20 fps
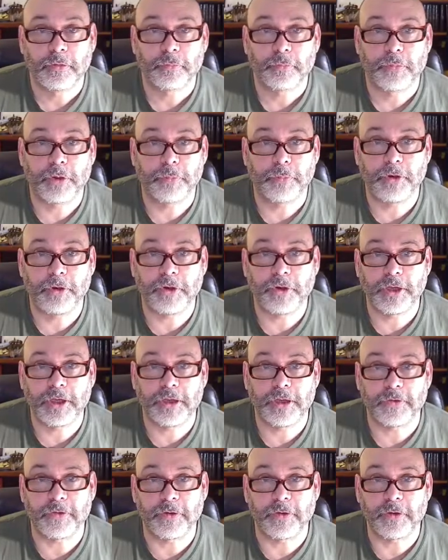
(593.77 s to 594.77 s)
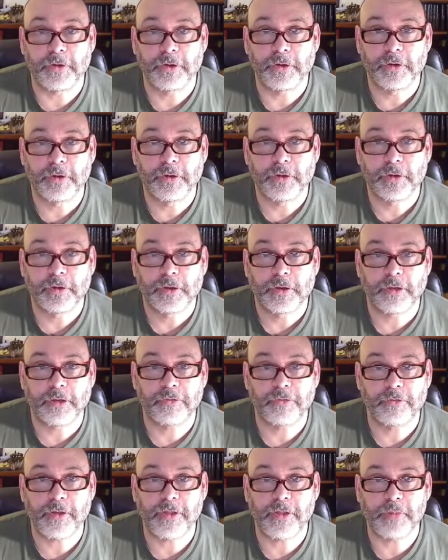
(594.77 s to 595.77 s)
Put a period in there. Get
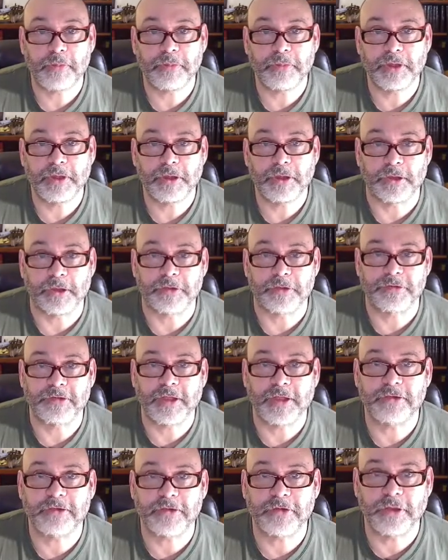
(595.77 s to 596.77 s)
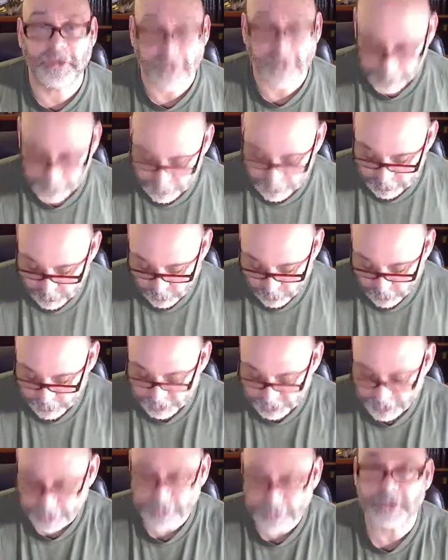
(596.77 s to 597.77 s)
rid of that because. That's a
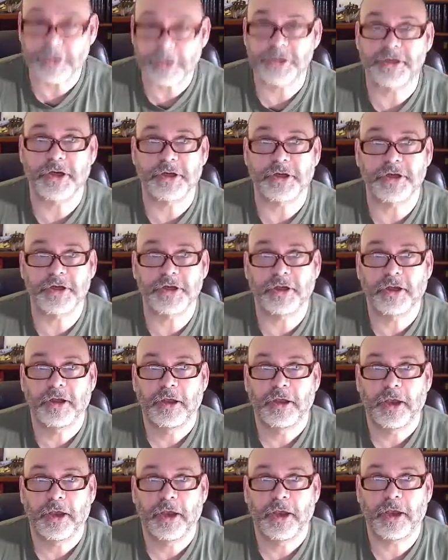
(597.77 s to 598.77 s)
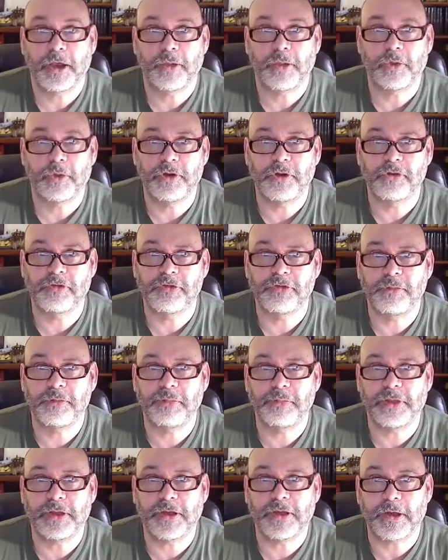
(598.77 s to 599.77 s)
coordinating conjunction. And when you see
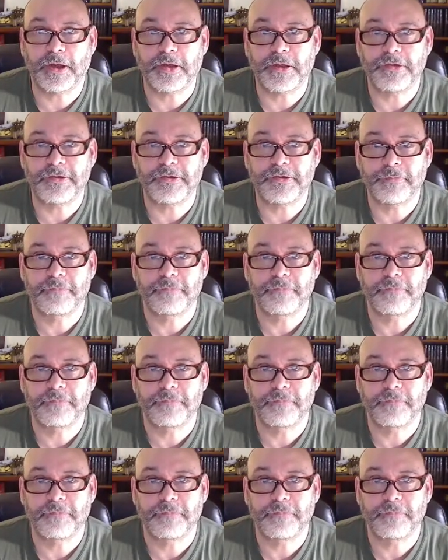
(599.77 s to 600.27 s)
because,